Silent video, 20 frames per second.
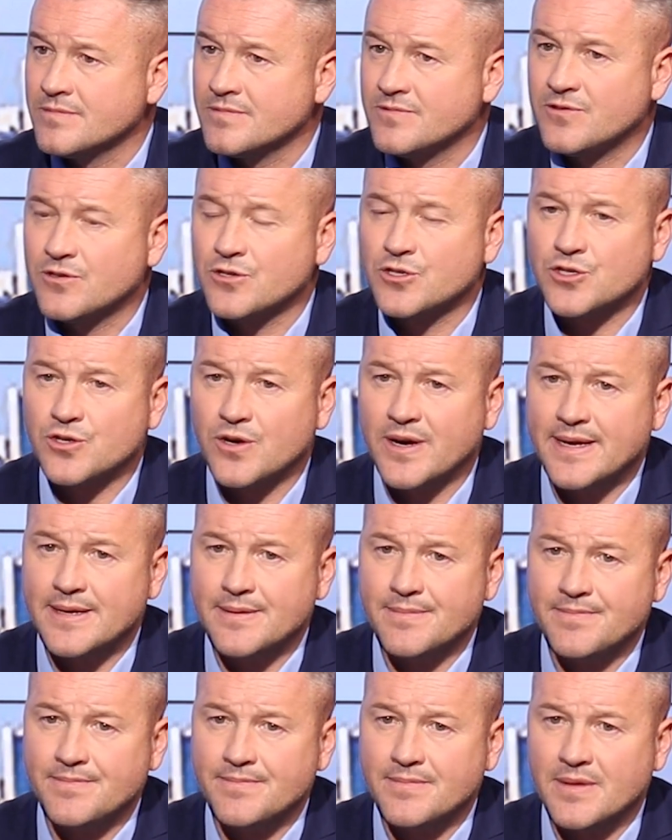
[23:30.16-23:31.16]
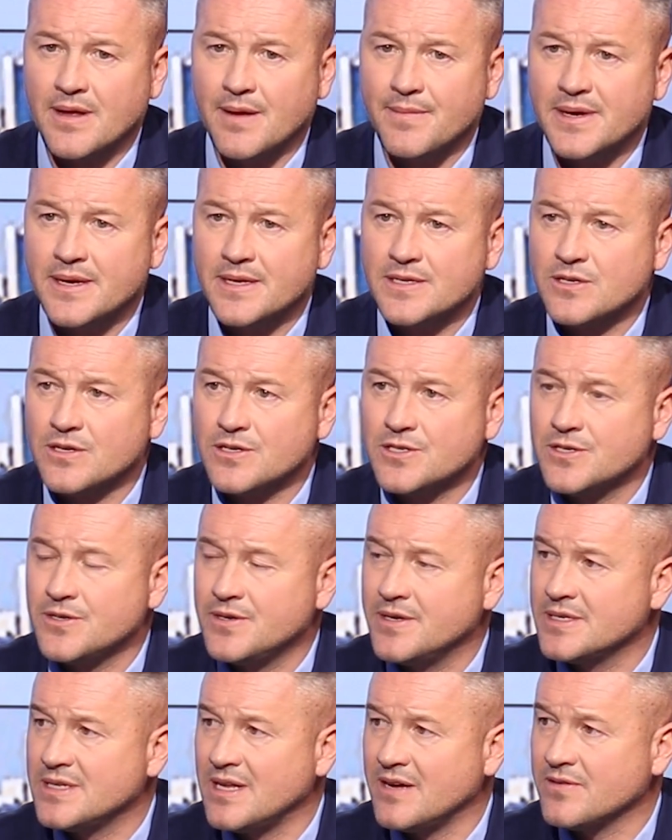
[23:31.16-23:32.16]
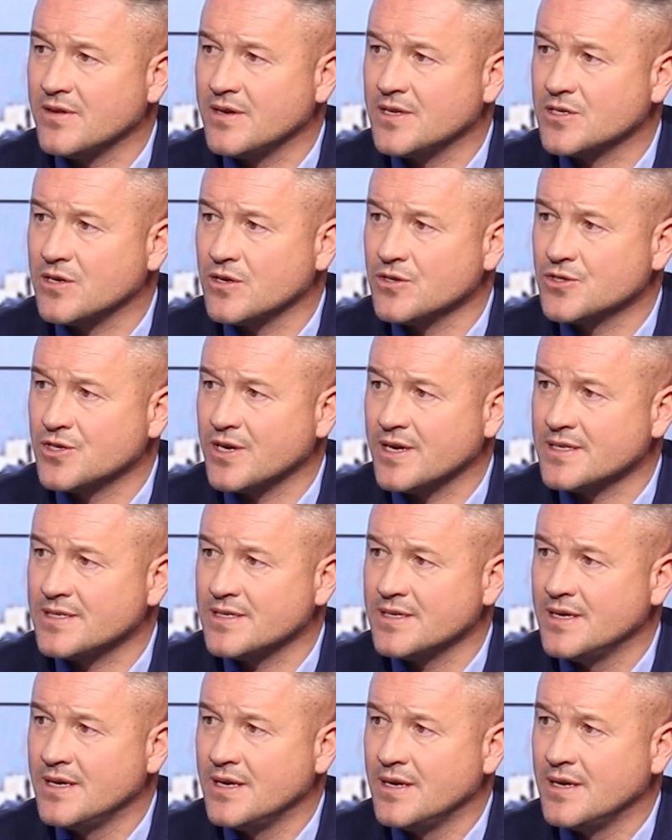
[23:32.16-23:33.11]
Frustrating. I mean, he's got 2 years left on his contract.